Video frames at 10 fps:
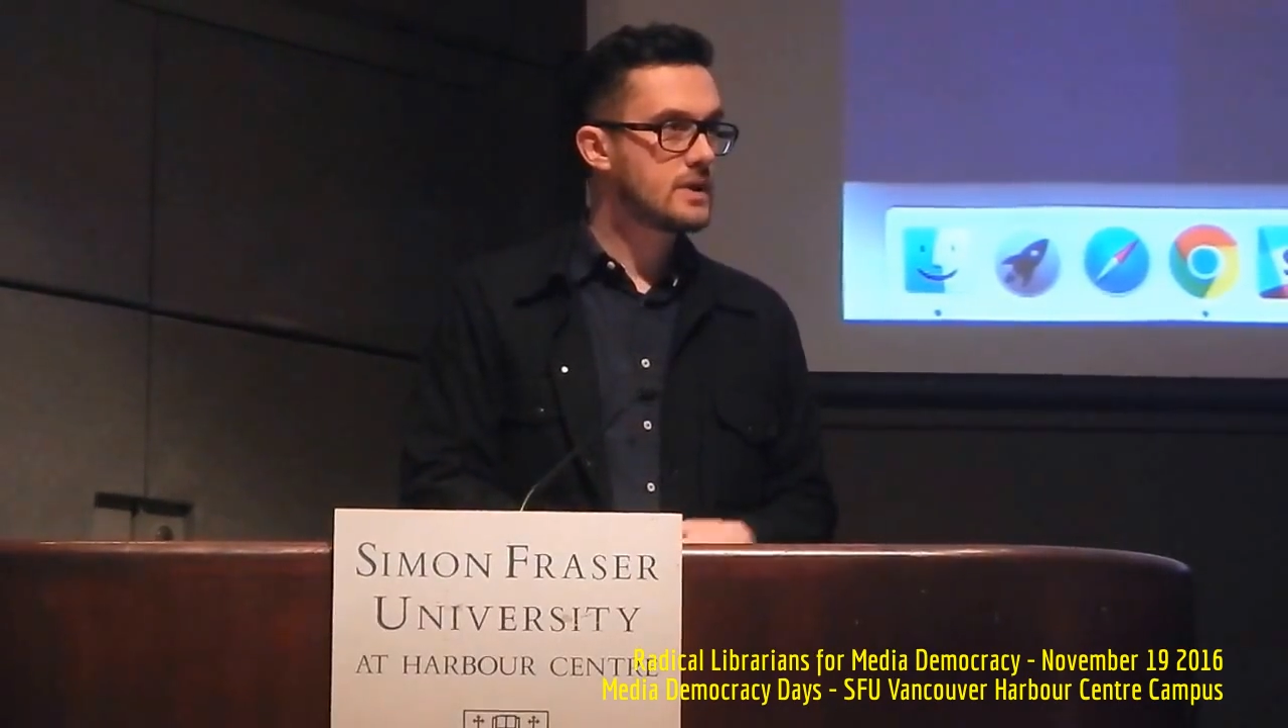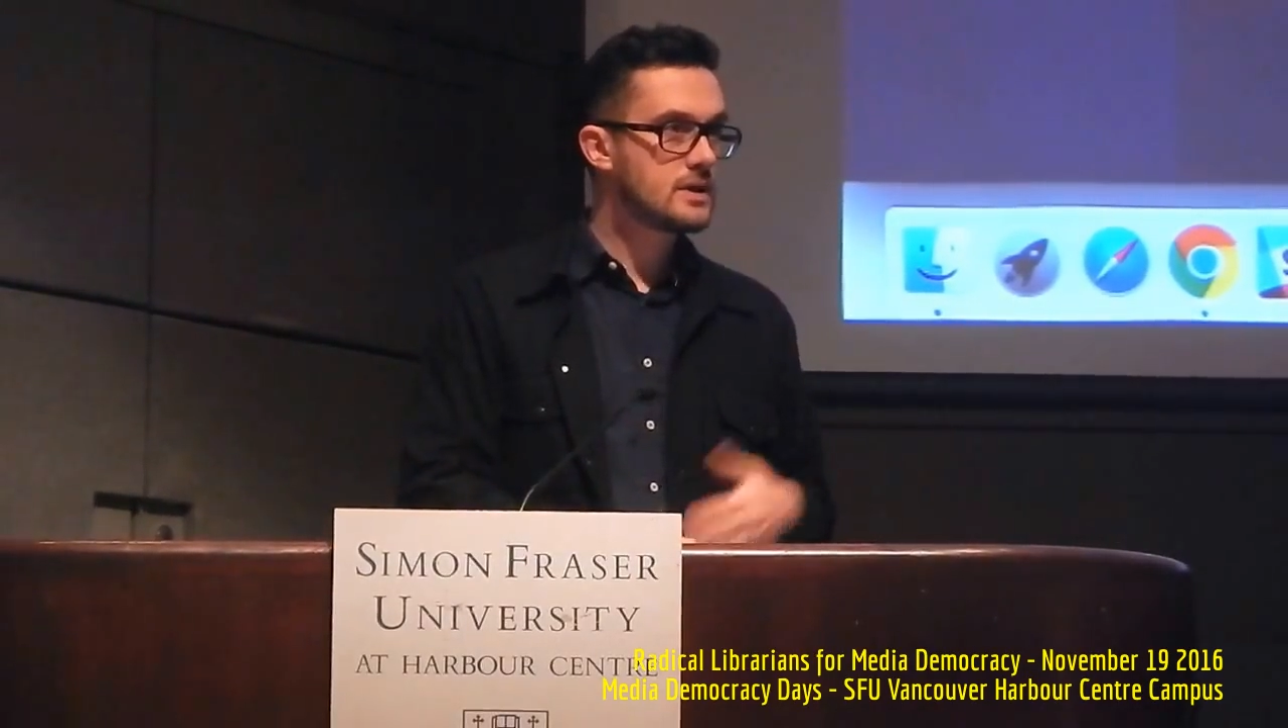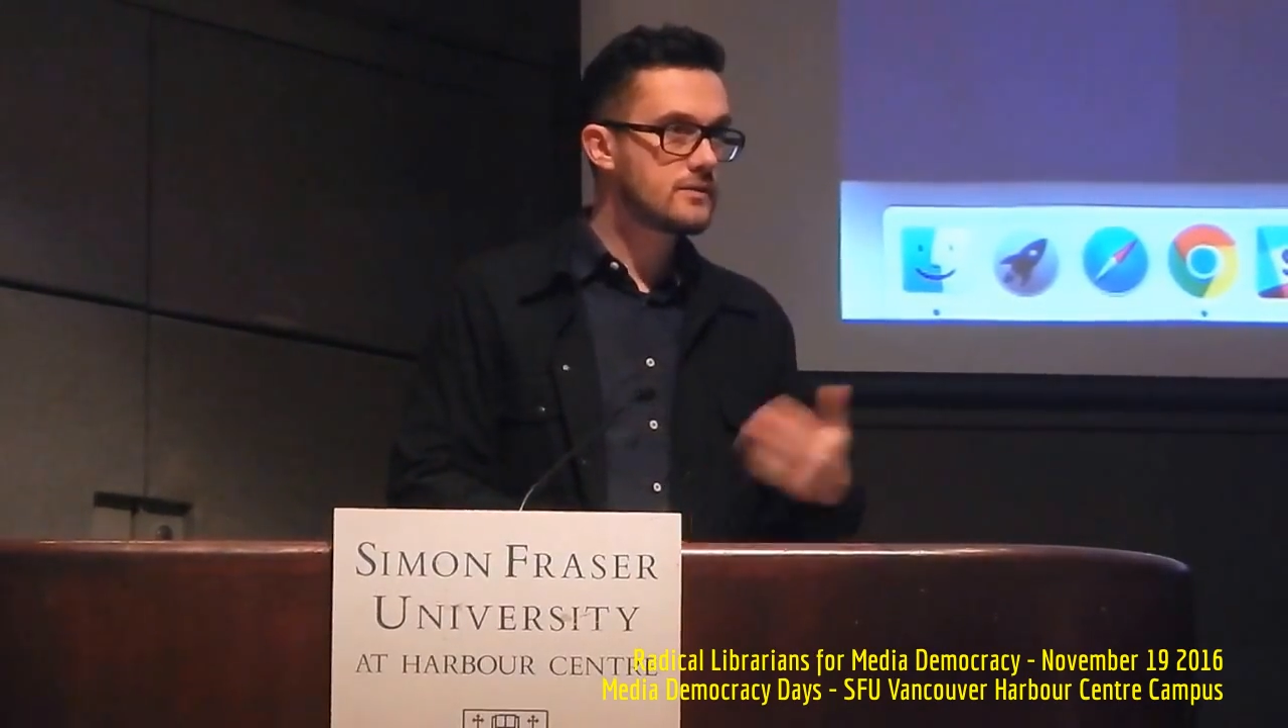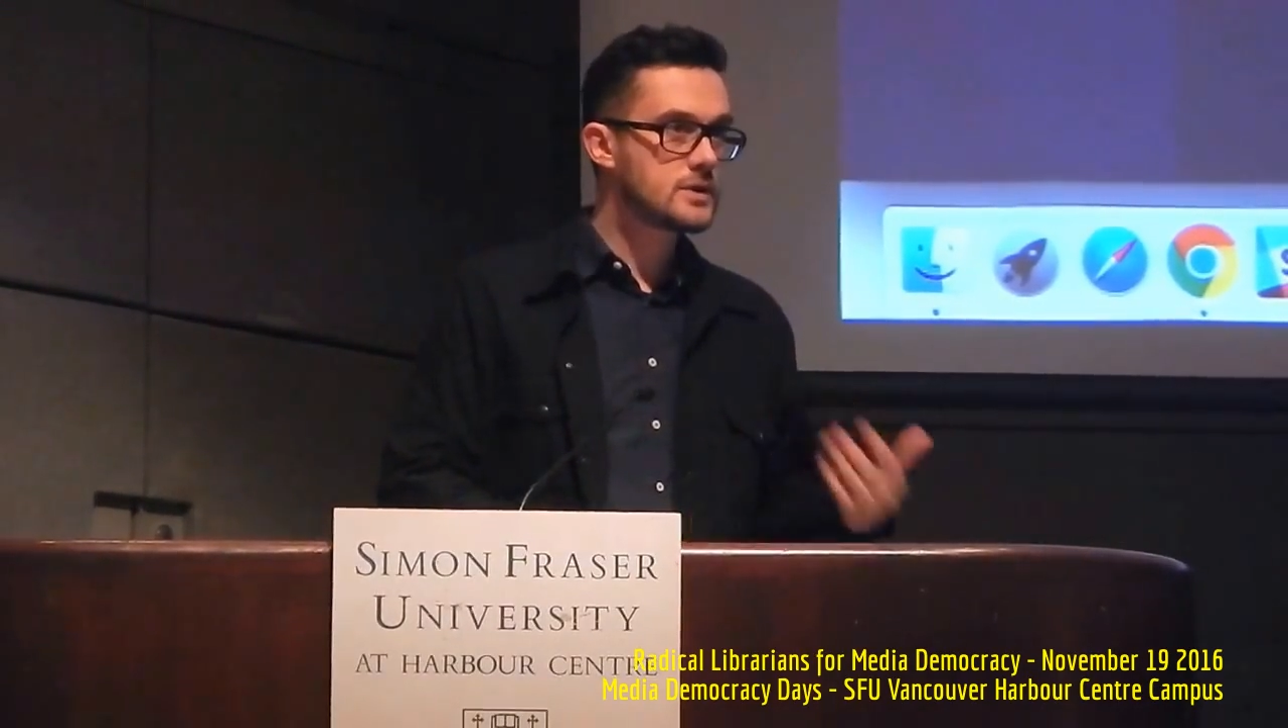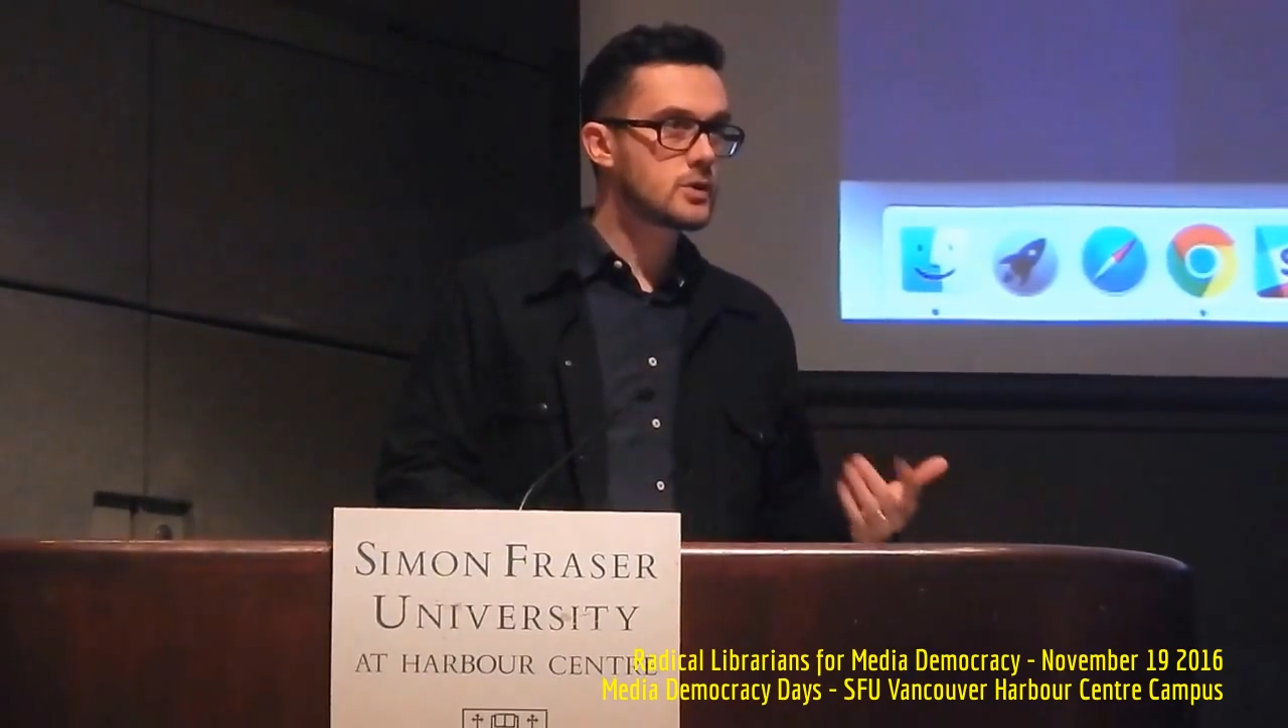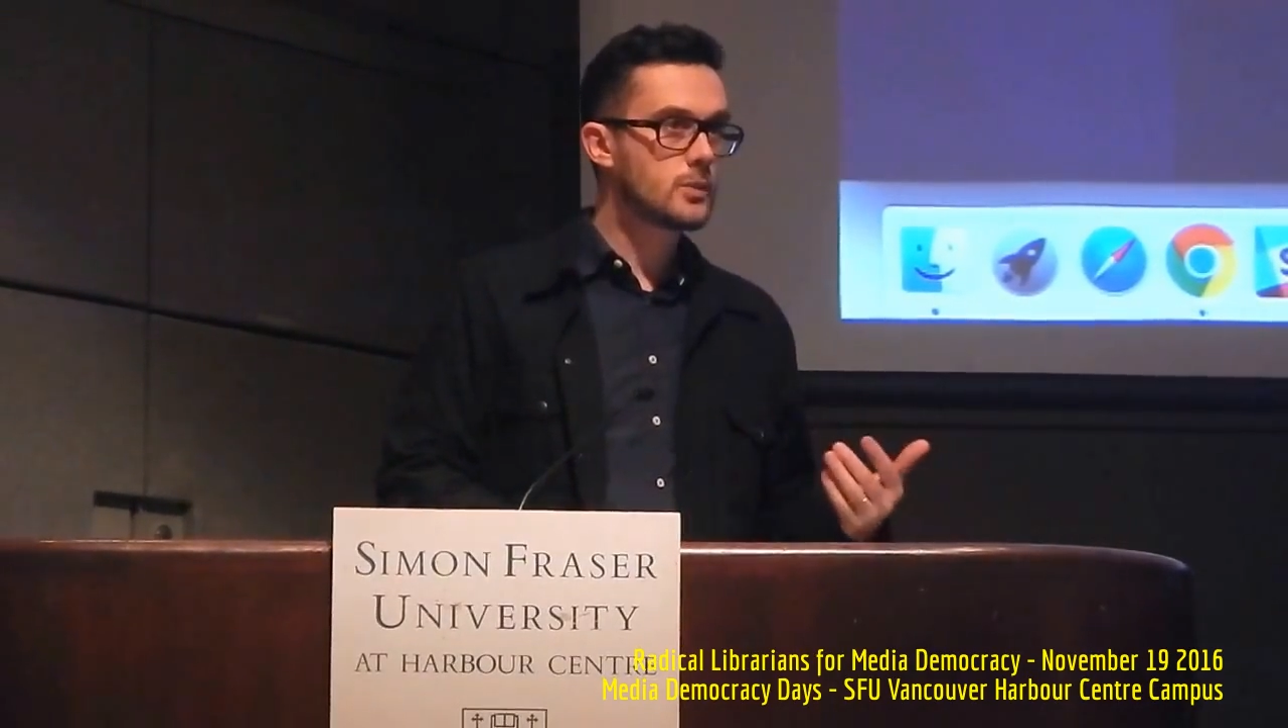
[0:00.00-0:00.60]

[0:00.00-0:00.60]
individual